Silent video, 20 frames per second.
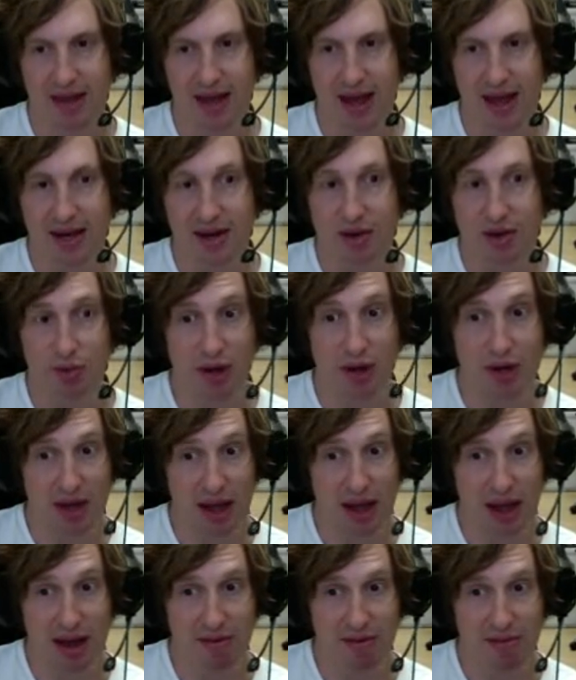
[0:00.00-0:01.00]
and in real
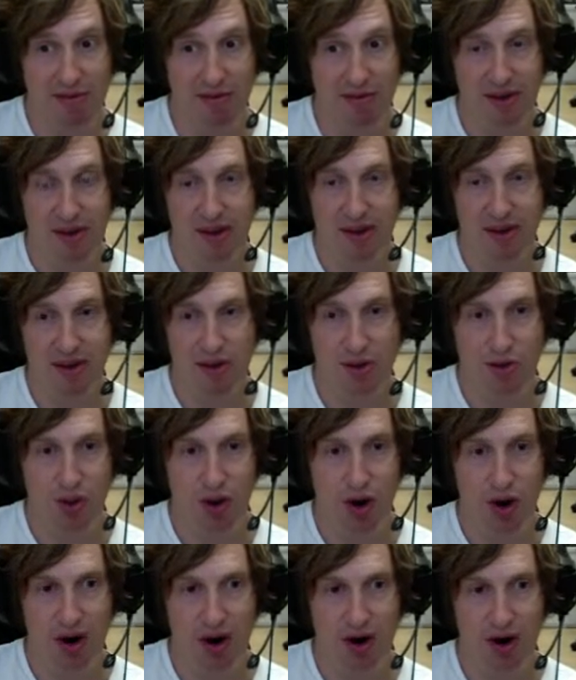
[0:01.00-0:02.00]
life you
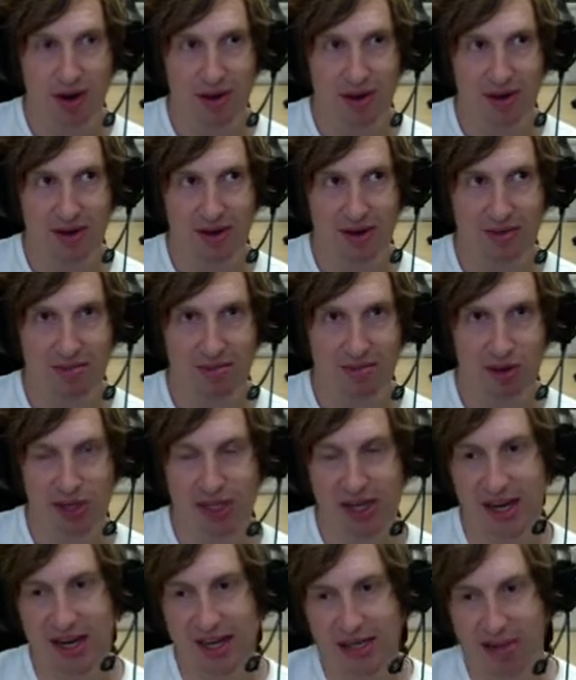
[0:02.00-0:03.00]
are
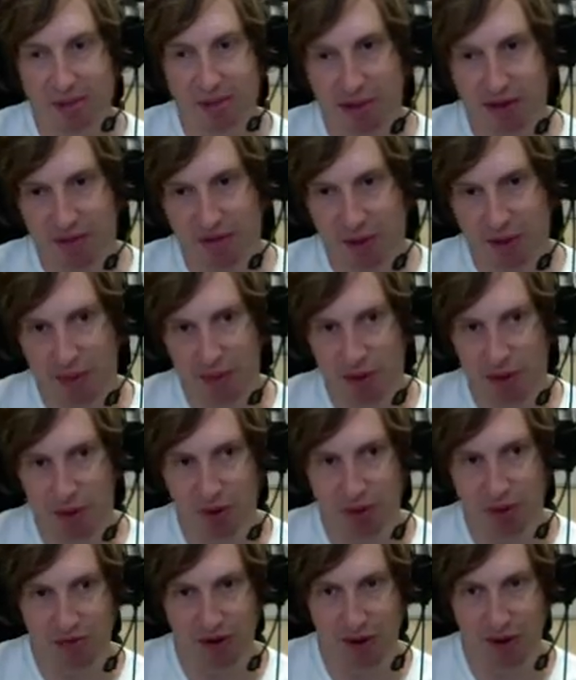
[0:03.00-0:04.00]
pretending to be a film crew
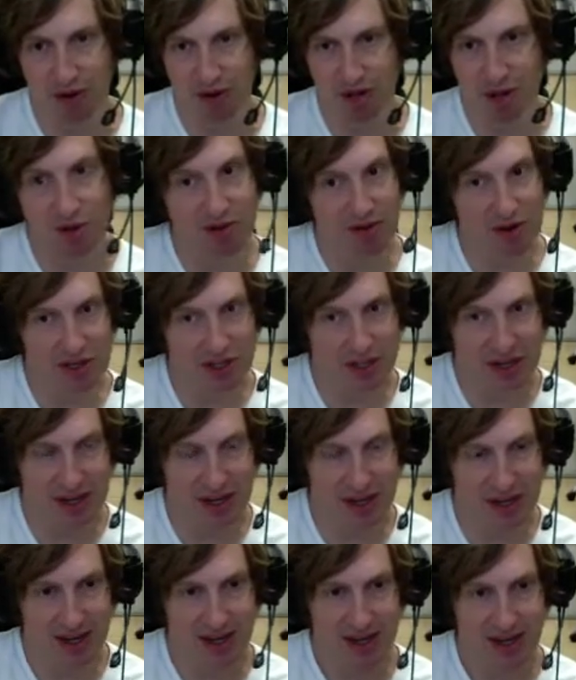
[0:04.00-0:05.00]
from a
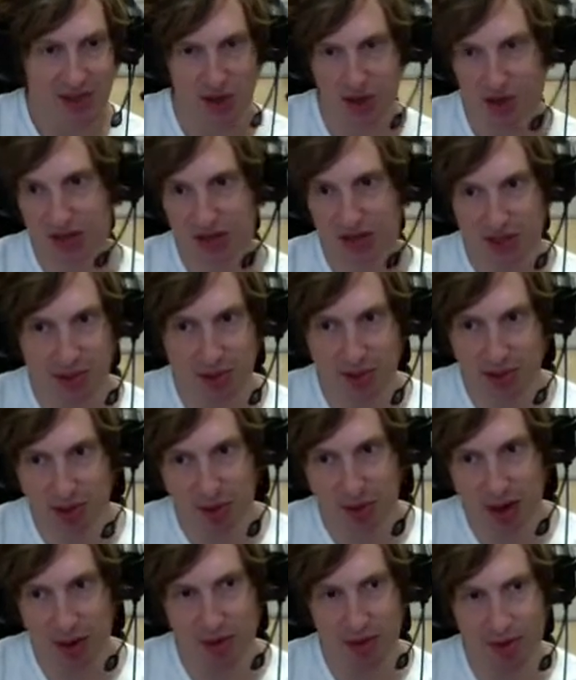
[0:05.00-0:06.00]
university so you can see what's
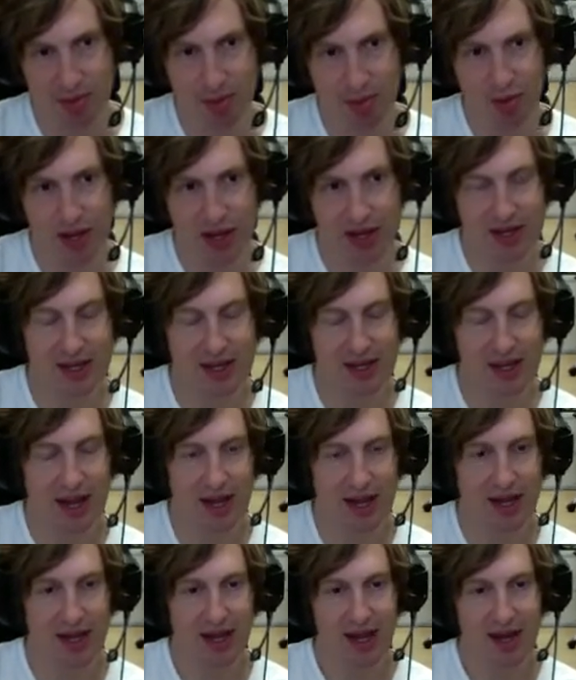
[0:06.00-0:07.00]
going on with the moon landing,
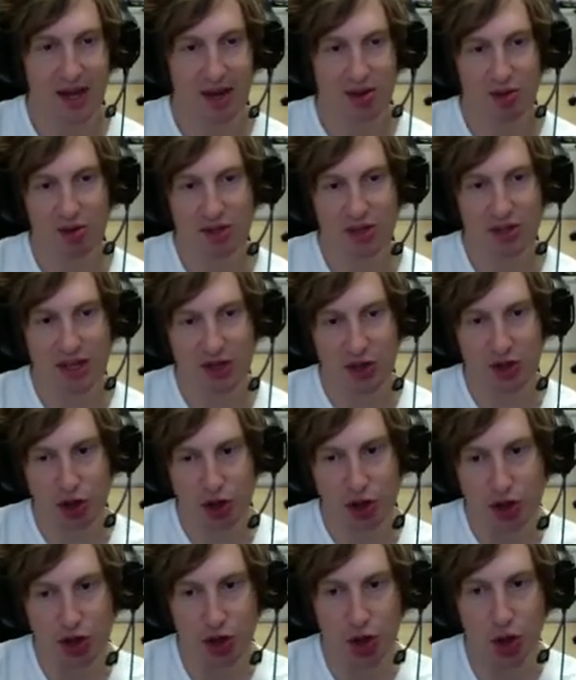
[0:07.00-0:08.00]
like those things are
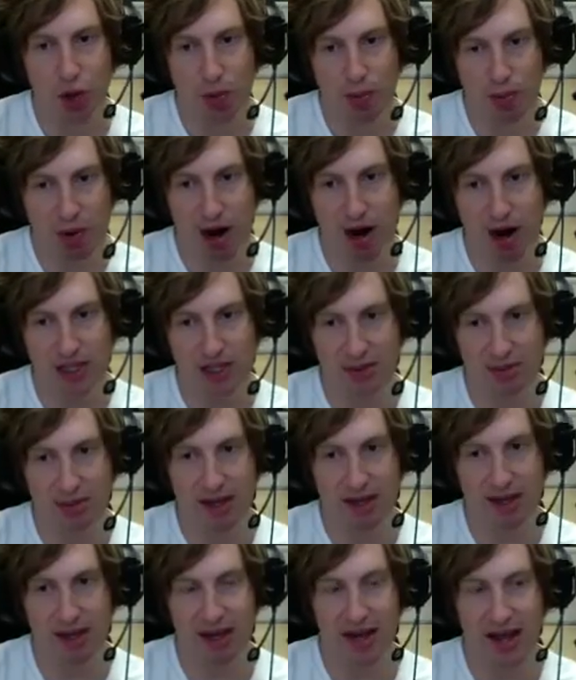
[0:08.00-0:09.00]
so
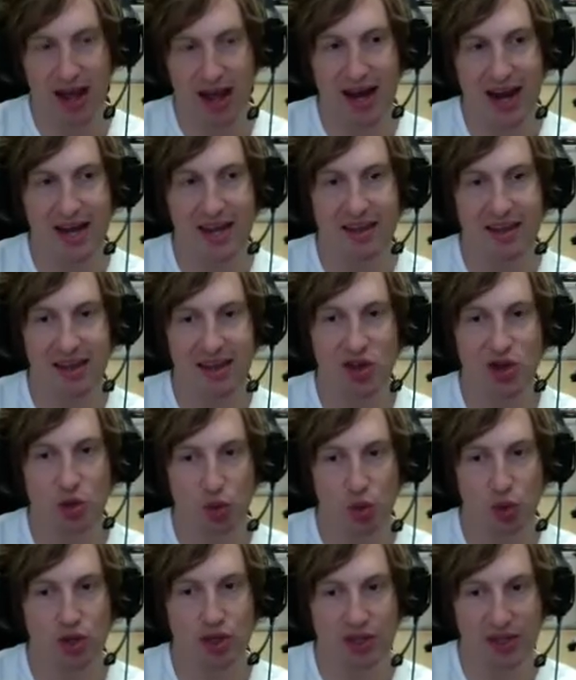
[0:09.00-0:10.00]
approximate that anything you
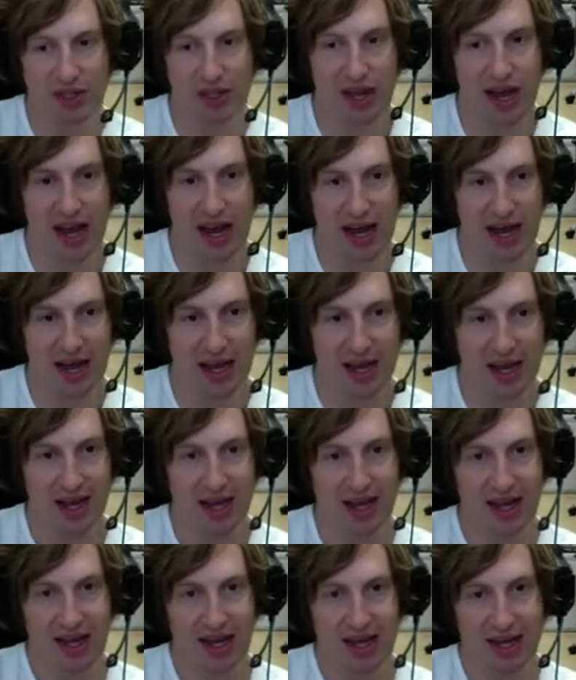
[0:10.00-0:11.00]
would say
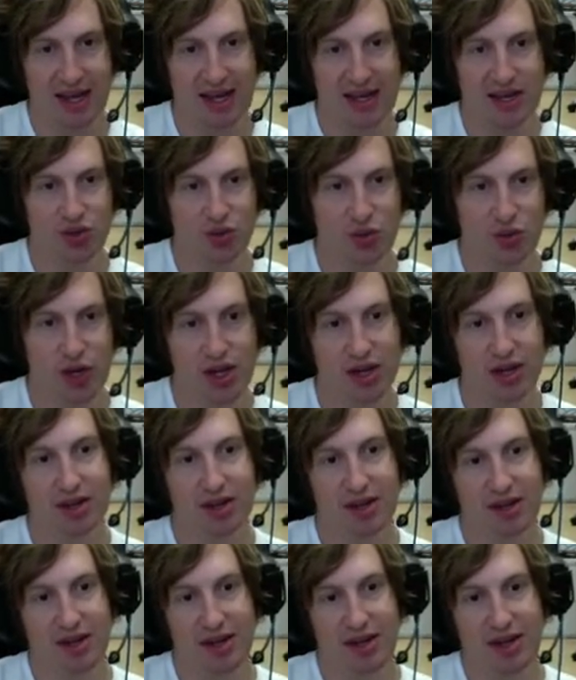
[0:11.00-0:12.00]
is
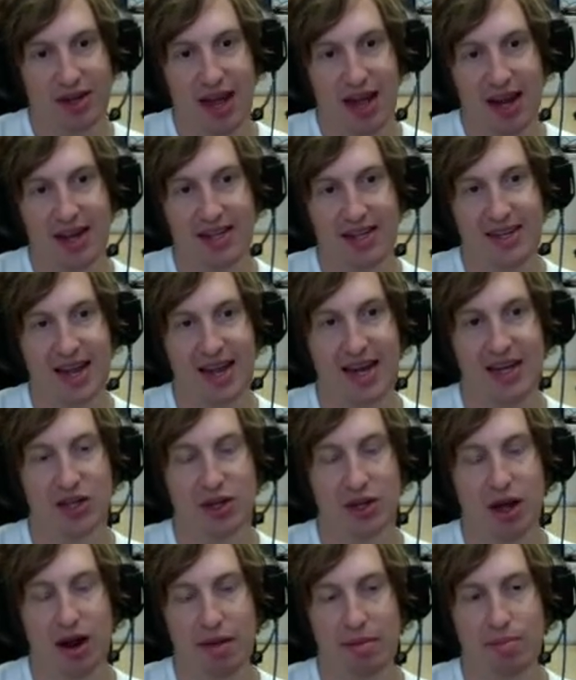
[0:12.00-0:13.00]
real, and it takes a
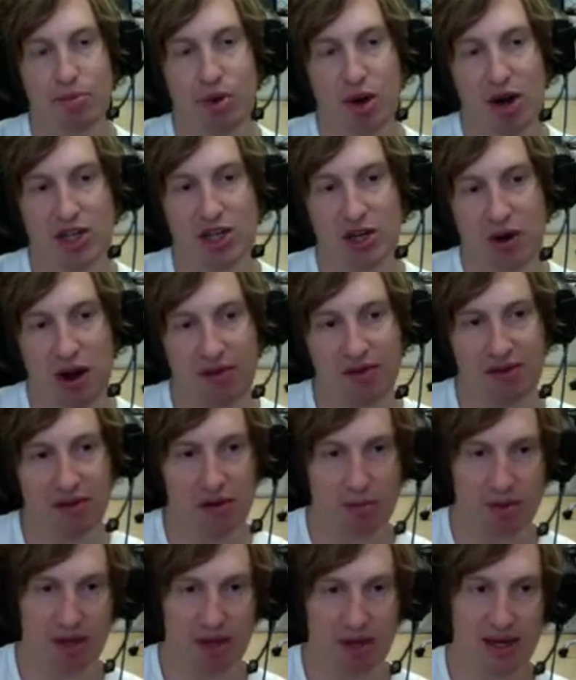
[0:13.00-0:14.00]
lot of the pressure off your
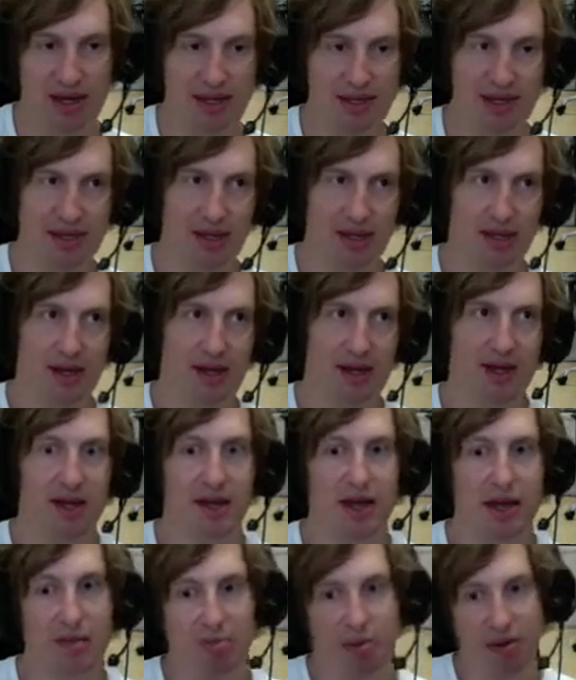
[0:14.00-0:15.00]
ability to
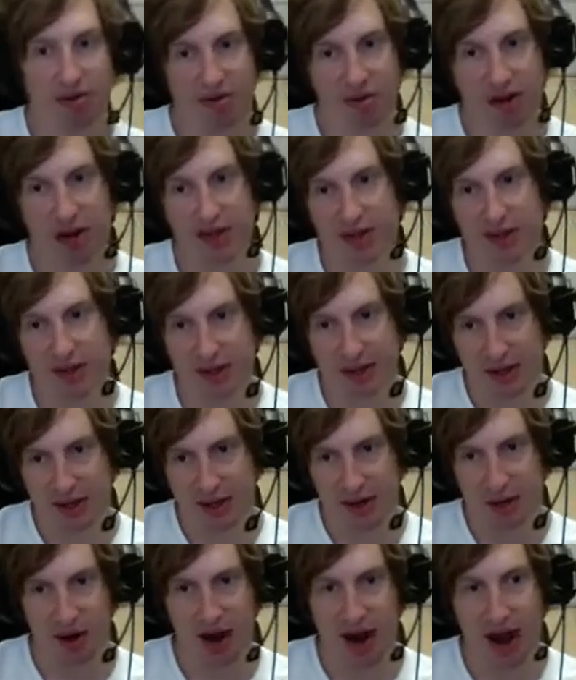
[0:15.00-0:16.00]
improvise
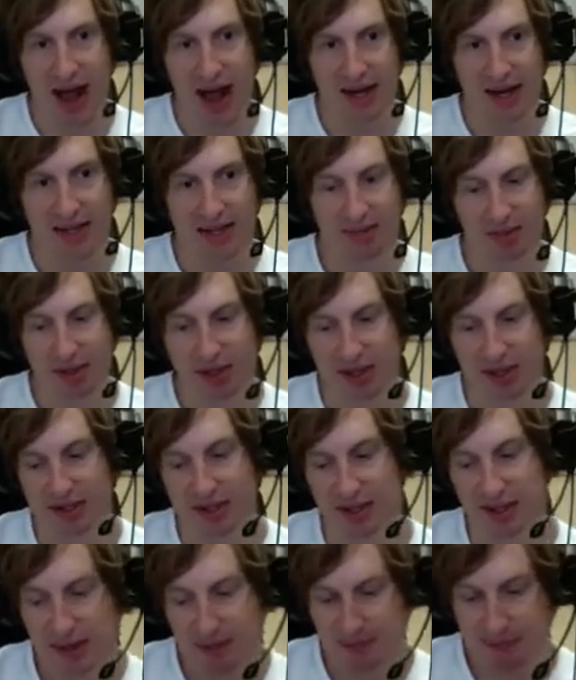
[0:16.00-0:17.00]
or act,
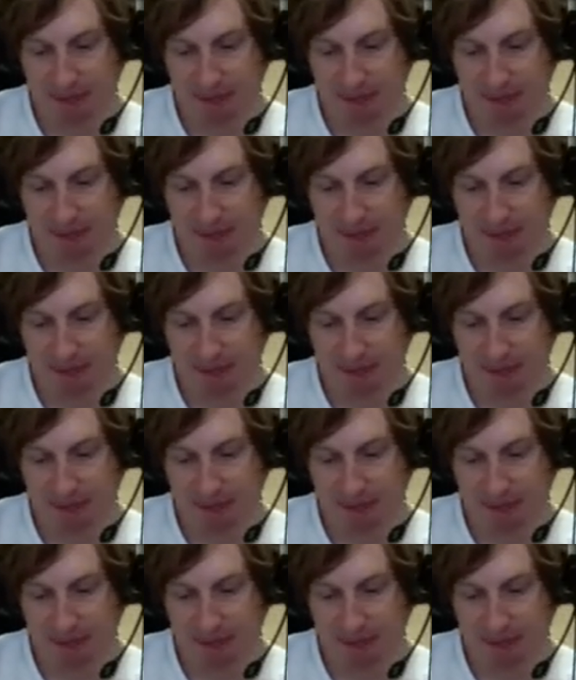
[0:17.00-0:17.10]
because